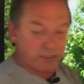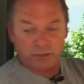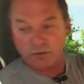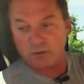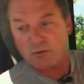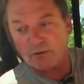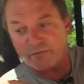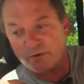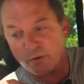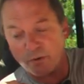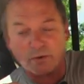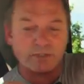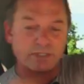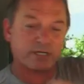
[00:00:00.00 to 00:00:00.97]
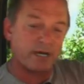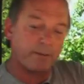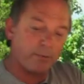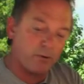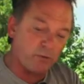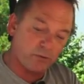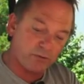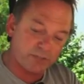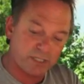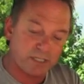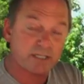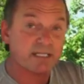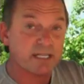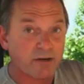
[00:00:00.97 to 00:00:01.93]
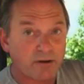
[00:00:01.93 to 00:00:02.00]
in the door, of course, cup holders in
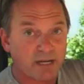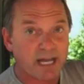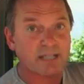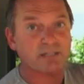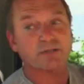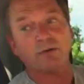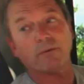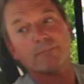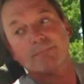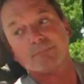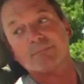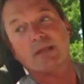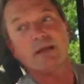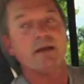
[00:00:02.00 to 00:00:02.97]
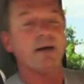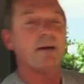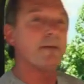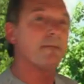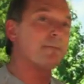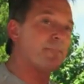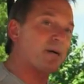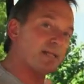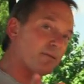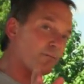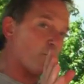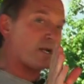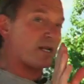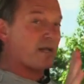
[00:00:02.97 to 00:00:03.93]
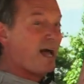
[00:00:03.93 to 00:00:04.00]
the center console. But
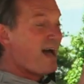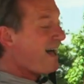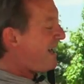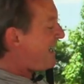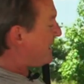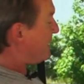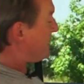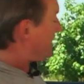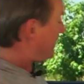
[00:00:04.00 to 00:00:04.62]
what Honda